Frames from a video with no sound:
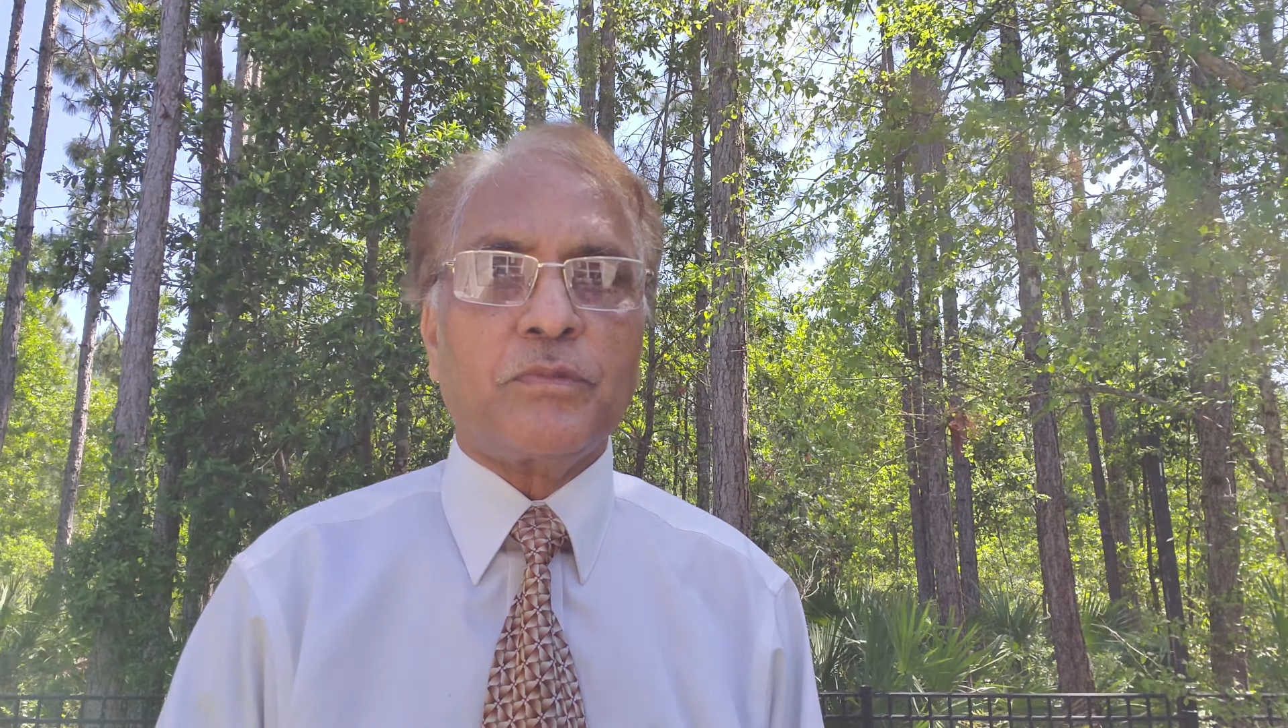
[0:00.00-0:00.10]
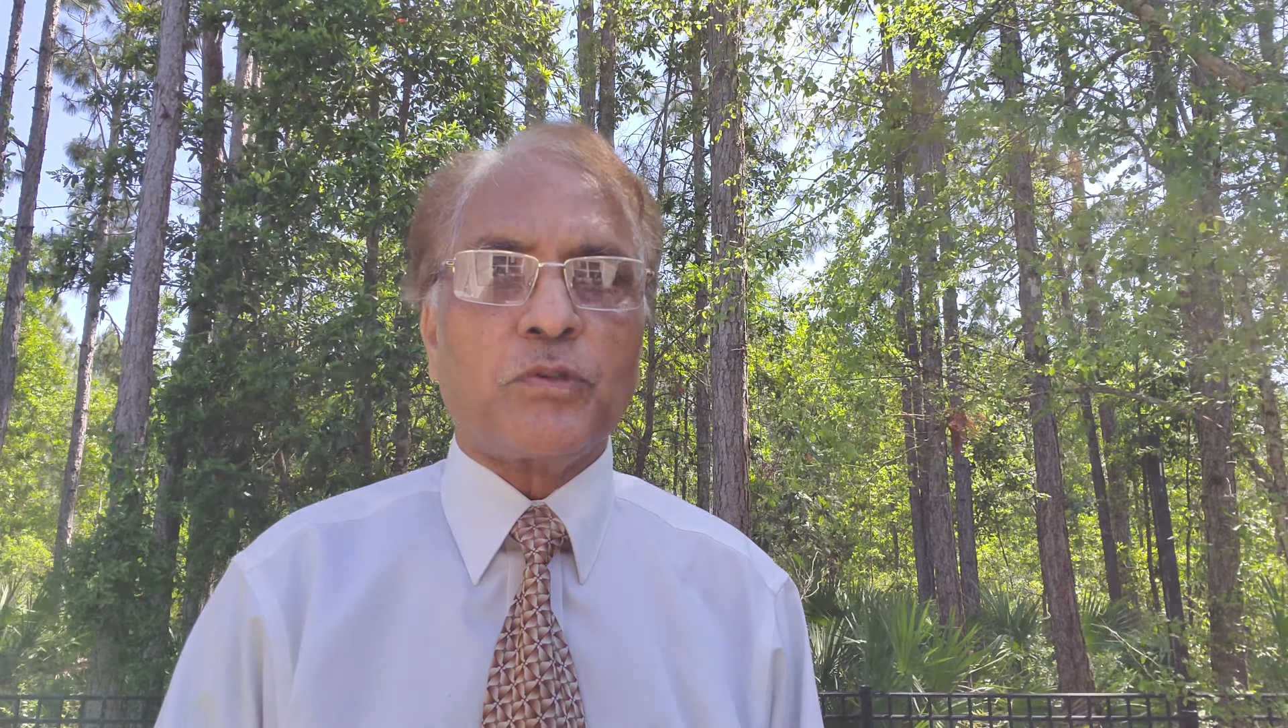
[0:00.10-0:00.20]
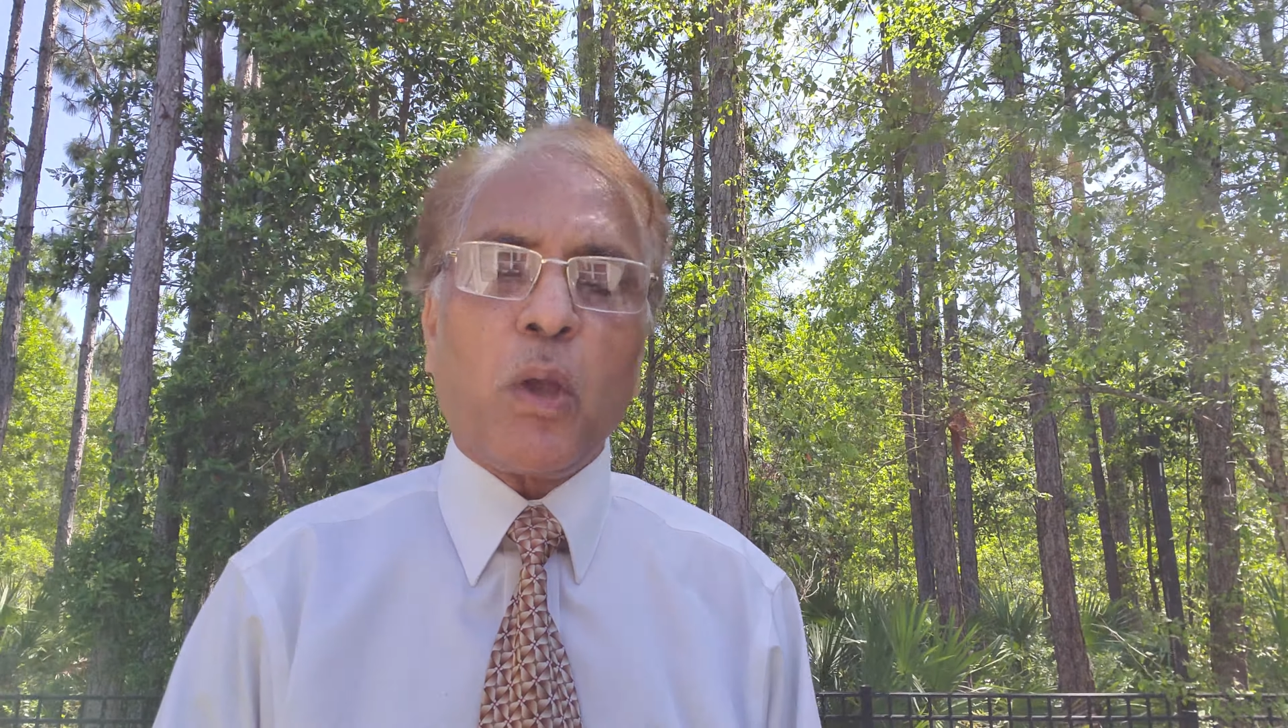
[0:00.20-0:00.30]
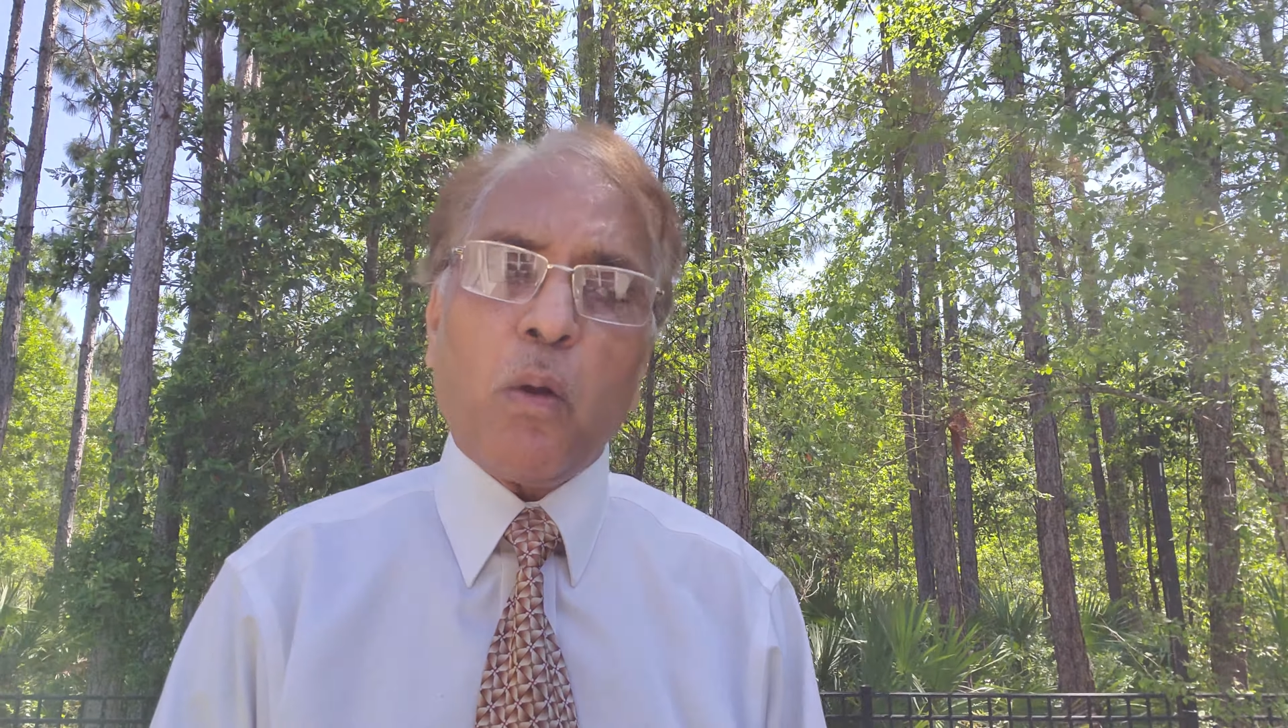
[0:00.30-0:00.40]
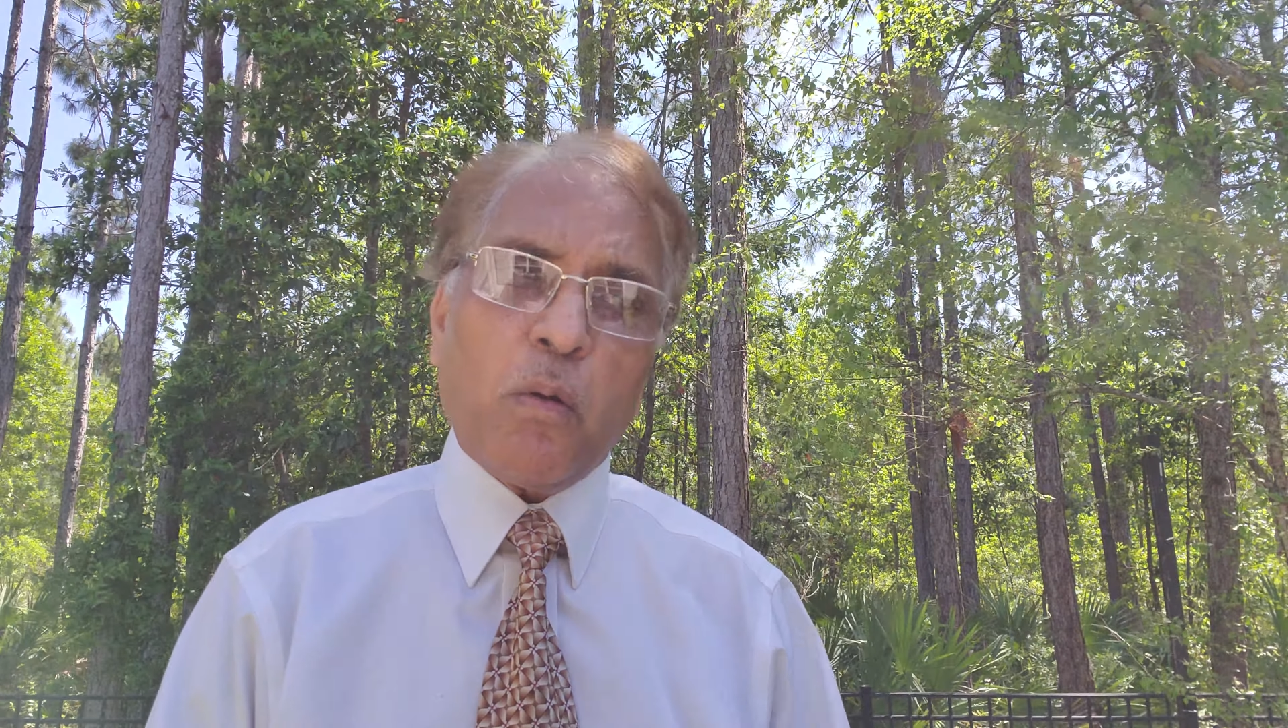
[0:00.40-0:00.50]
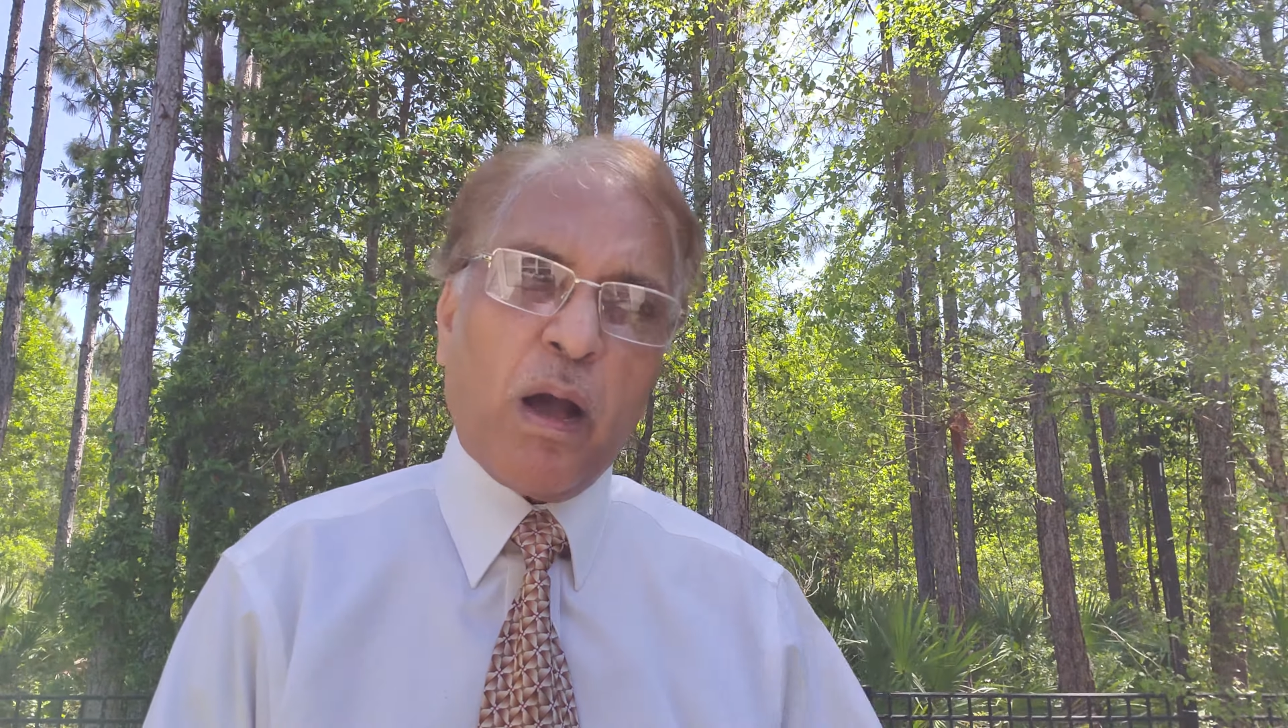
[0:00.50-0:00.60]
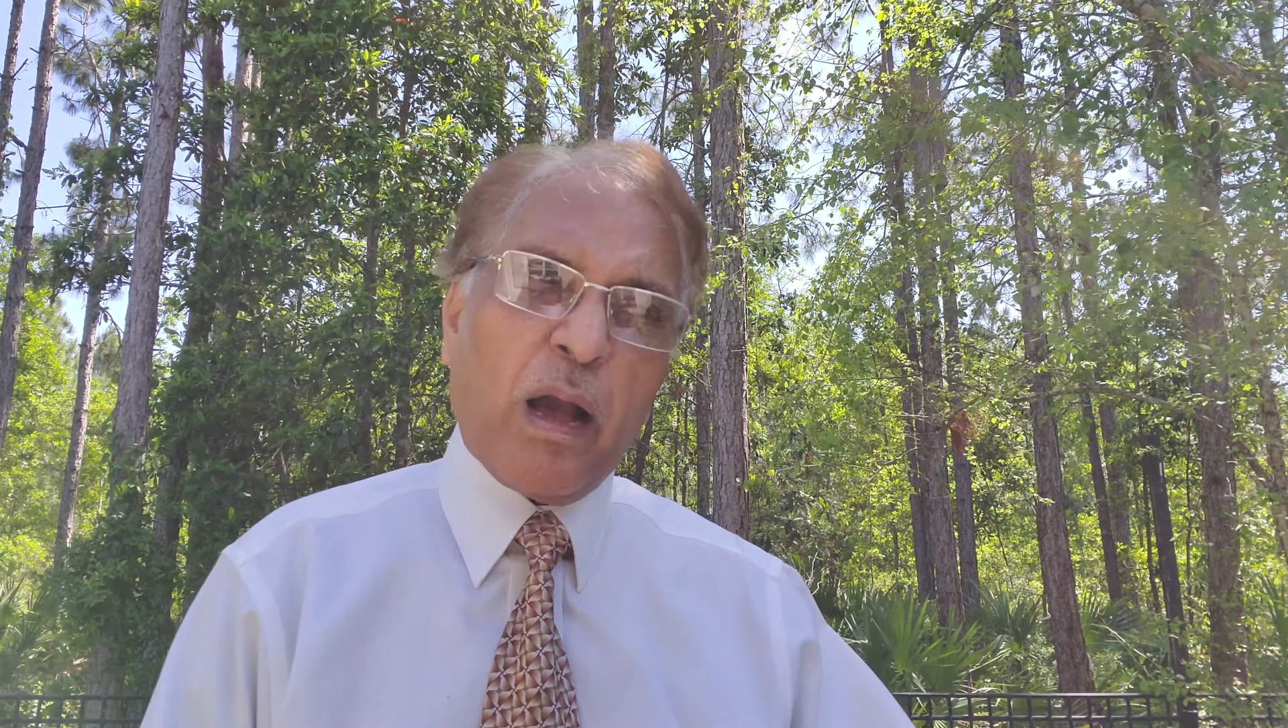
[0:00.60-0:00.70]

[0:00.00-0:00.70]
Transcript: So,